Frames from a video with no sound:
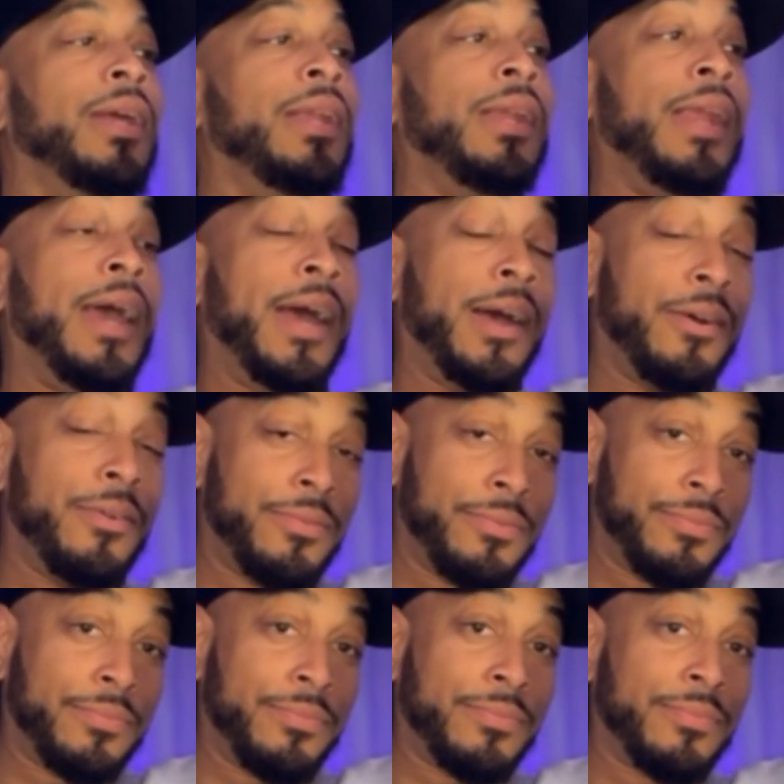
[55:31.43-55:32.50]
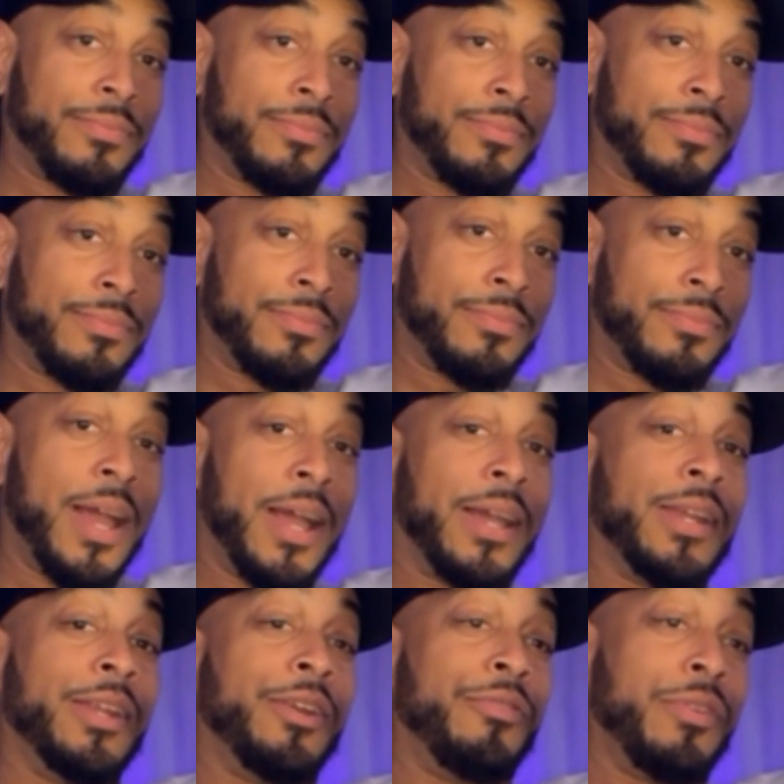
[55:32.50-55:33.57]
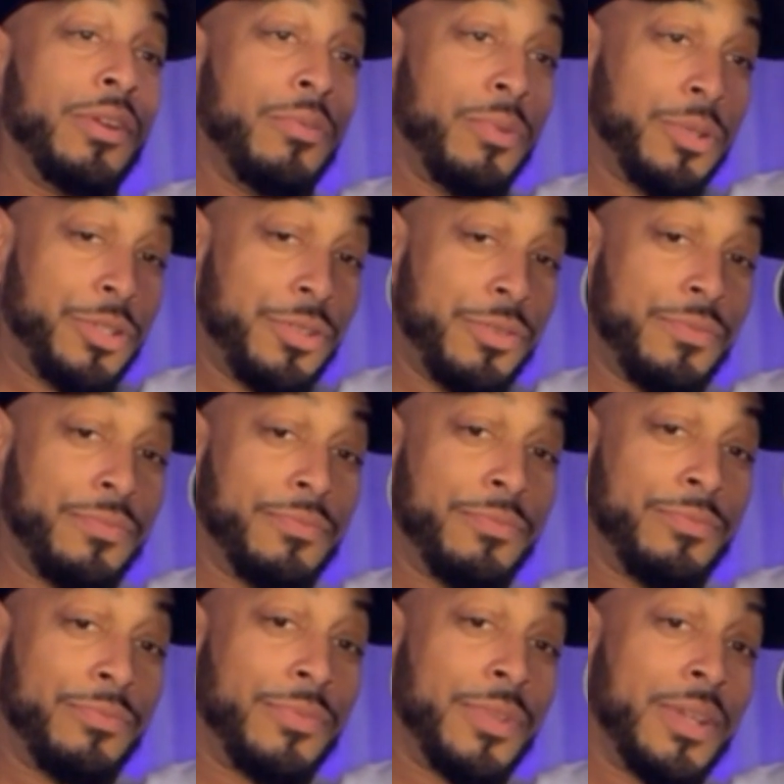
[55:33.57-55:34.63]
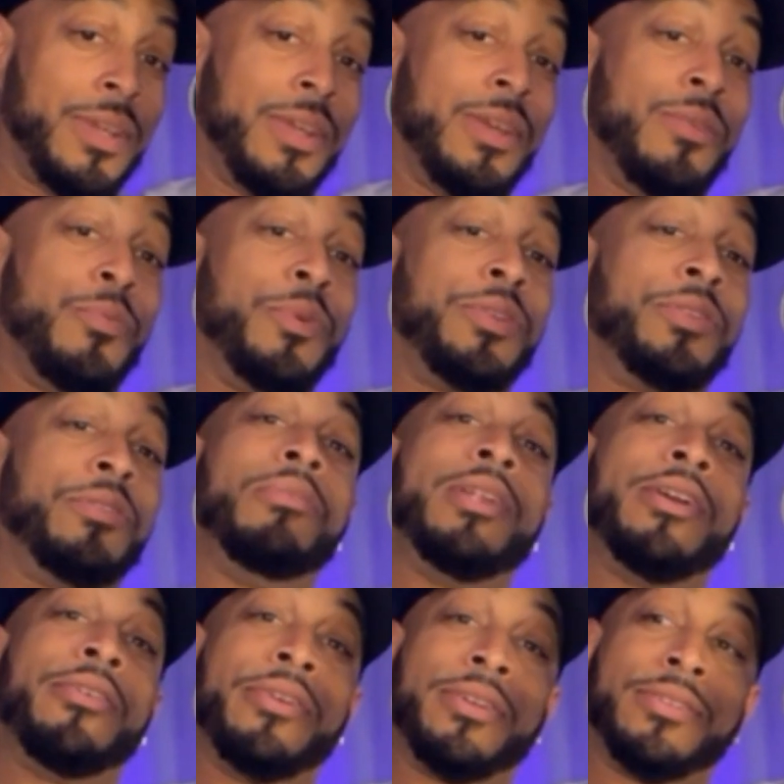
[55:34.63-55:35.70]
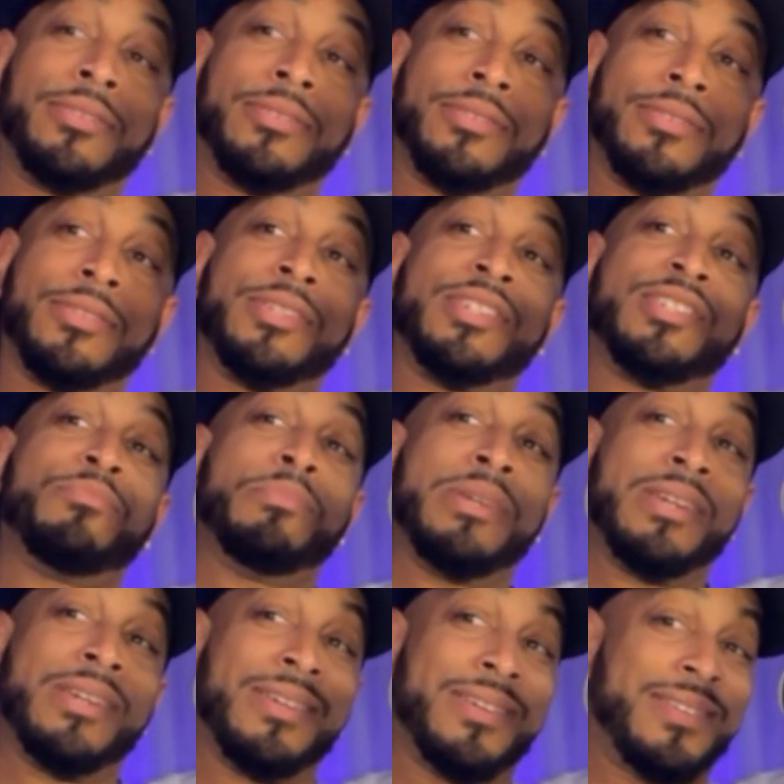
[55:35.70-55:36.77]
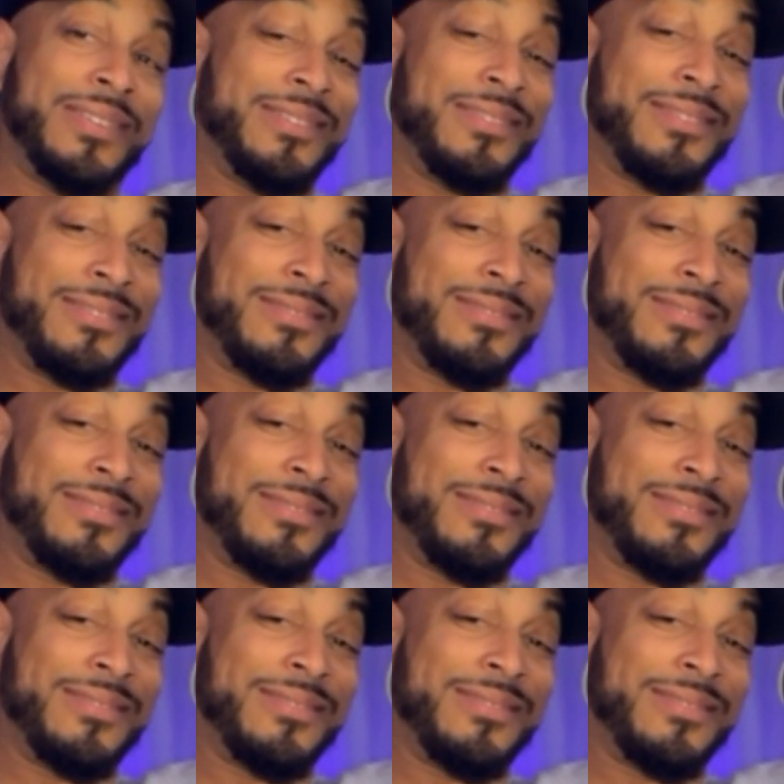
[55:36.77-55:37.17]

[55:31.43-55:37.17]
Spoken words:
Now I can agree with you with them lyrics just being